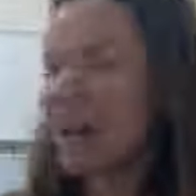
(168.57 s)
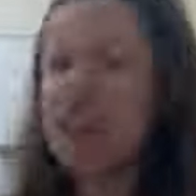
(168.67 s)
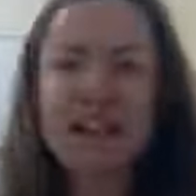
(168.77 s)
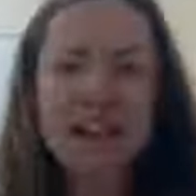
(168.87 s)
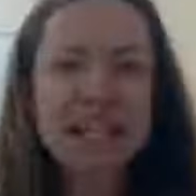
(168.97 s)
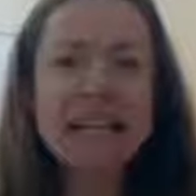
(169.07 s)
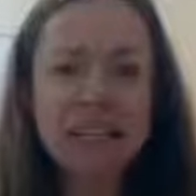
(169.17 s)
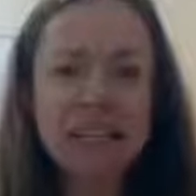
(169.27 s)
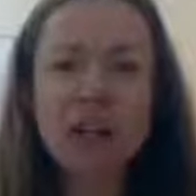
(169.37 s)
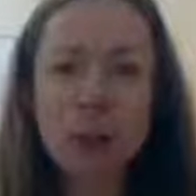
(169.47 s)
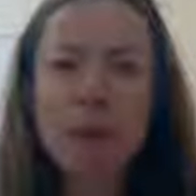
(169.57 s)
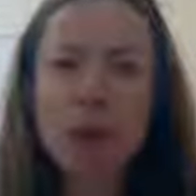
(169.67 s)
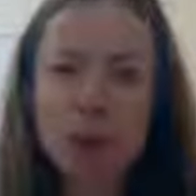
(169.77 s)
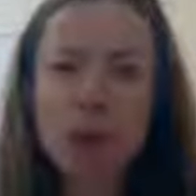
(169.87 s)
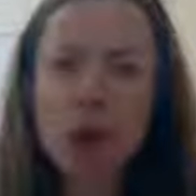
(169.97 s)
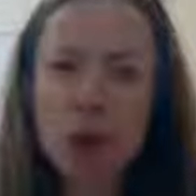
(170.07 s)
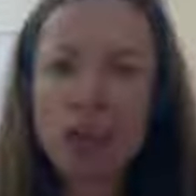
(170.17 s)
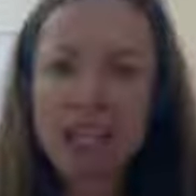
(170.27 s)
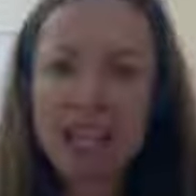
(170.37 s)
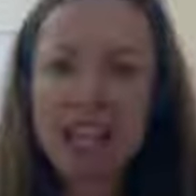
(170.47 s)
but I think he's a little bit too
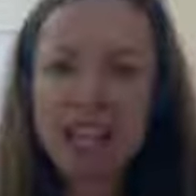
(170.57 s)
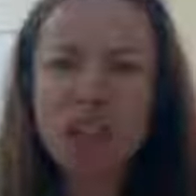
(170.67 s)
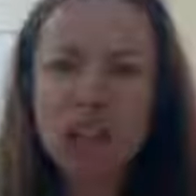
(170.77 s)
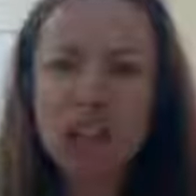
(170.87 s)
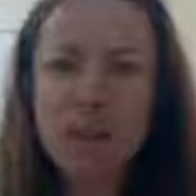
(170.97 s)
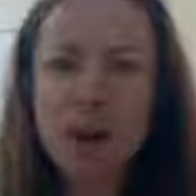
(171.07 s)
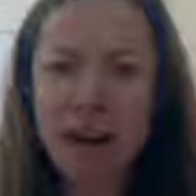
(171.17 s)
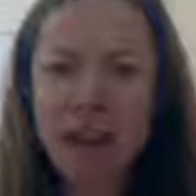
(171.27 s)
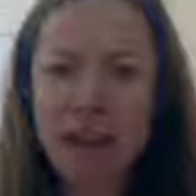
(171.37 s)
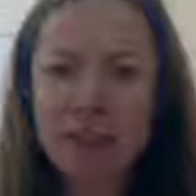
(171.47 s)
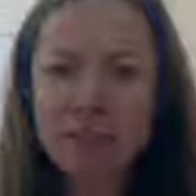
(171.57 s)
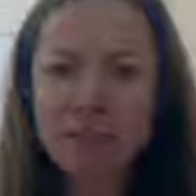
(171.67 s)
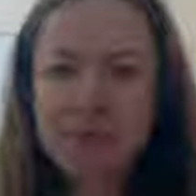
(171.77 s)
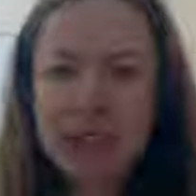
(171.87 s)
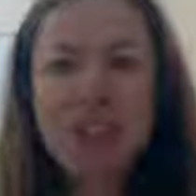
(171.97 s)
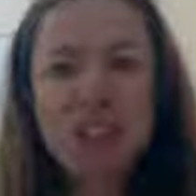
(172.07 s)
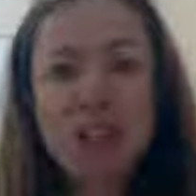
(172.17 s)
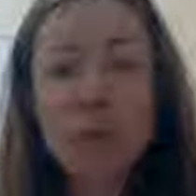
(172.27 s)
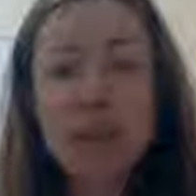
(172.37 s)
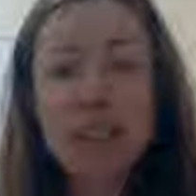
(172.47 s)
naughty, that cheeky monkey. Do you
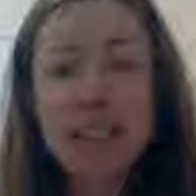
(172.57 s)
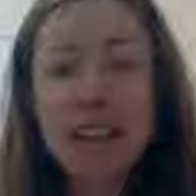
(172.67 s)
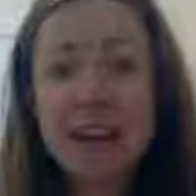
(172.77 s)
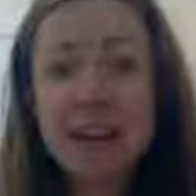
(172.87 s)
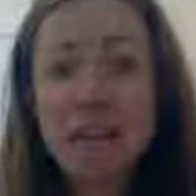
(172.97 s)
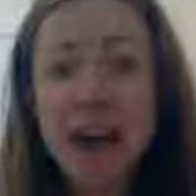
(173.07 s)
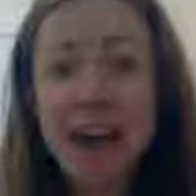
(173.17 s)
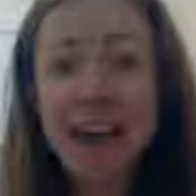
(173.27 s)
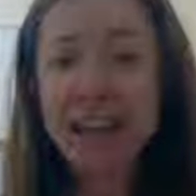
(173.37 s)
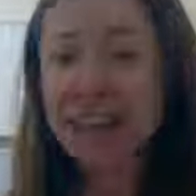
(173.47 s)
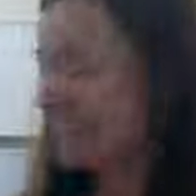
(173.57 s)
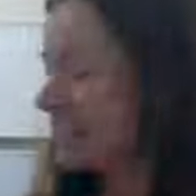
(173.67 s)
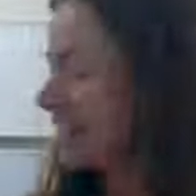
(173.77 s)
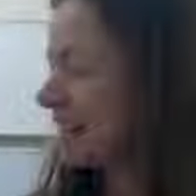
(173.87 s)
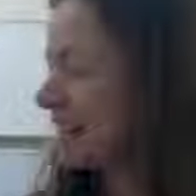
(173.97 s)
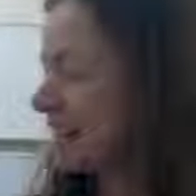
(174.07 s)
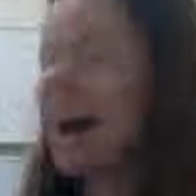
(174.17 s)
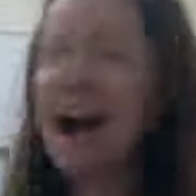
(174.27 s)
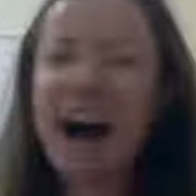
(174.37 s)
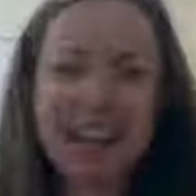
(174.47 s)
think we should send him back?
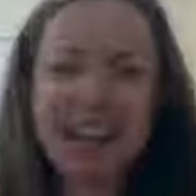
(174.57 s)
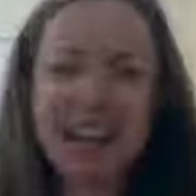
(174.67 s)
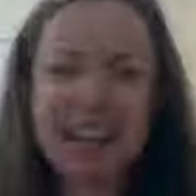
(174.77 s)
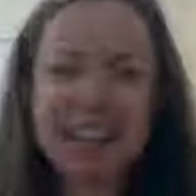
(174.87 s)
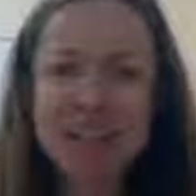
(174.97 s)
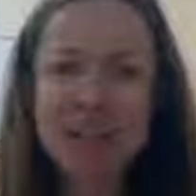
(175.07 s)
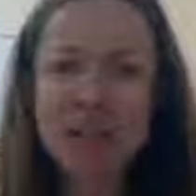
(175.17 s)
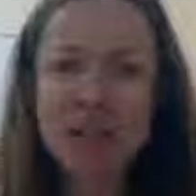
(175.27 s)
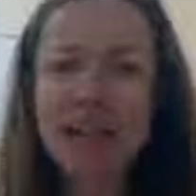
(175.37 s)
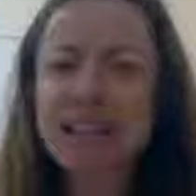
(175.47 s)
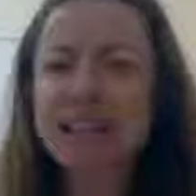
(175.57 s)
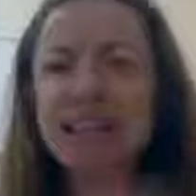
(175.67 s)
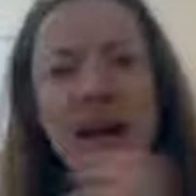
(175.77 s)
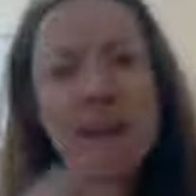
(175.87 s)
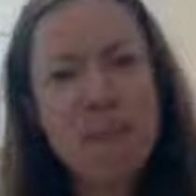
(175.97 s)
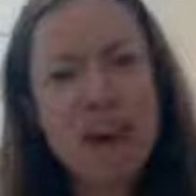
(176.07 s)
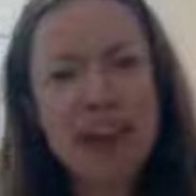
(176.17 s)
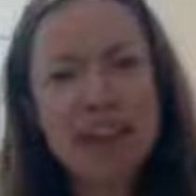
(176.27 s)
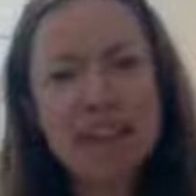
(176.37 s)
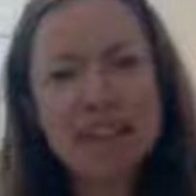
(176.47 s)
I think so. Let's send him
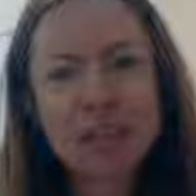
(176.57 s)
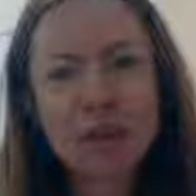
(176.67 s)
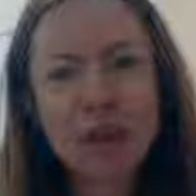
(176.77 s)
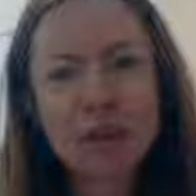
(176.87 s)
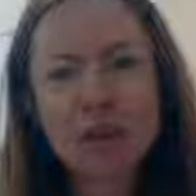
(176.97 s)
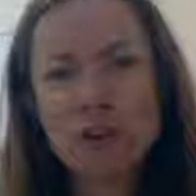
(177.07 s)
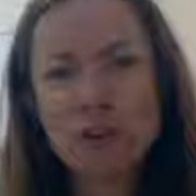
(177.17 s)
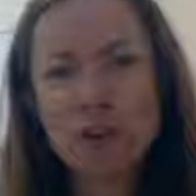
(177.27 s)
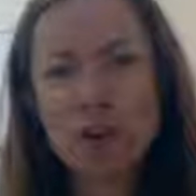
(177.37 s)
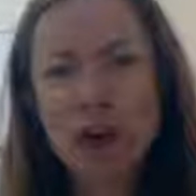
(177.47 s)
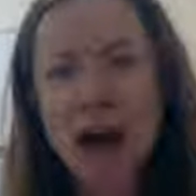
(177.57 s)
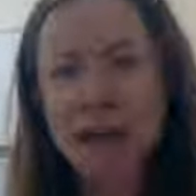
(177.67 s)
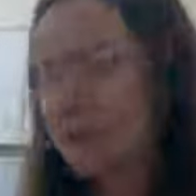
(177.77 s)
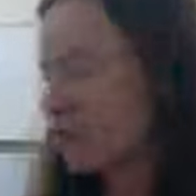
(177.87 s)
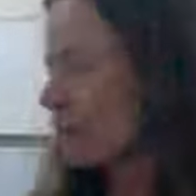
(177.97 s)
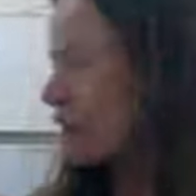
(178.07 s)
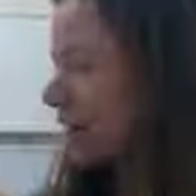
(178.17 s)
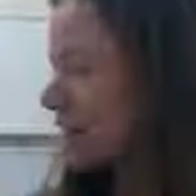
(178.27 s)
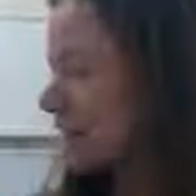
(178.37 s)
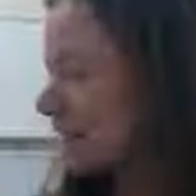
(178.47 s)
back and see what else the zoo has for
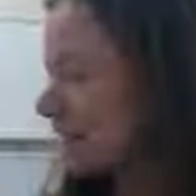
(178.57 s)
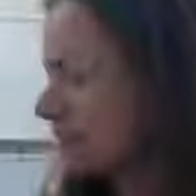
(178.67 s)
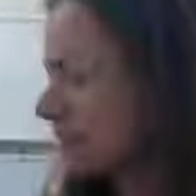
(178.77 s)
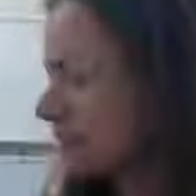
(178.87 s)
us.